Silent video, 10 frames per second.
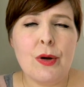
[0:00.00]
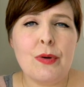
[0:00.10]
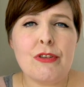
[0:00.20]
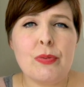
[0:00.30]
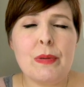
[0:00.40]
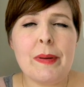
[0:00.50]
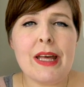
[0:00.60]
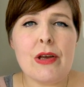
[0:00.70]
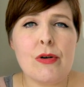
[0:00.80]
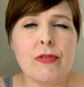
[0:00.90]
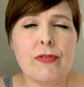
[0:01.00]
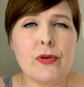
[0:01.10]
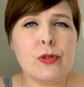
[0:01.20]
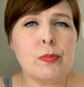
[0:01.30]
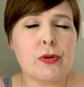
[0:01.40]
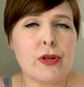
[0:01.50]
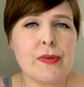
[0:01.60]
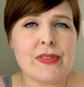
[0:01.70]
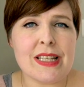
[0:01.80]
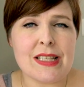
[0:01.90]
which will be your
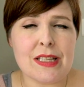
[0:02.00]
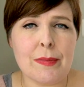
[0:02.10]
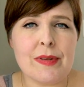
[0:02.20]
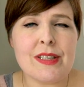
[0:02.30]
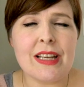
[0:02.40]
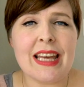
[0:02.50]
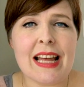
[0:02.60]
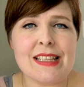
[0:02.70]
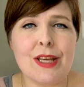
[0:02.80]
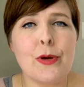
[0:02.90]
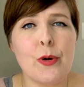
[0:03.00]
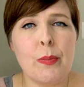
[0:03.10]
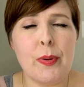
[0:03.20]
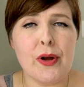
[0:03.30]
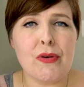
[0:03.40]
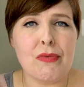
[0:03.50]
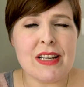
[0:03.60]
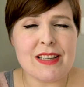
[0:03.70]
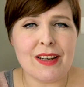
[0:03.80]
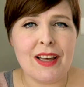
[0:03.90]
foolproof system to getting your book
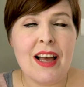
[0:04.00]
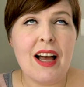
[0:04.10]
written.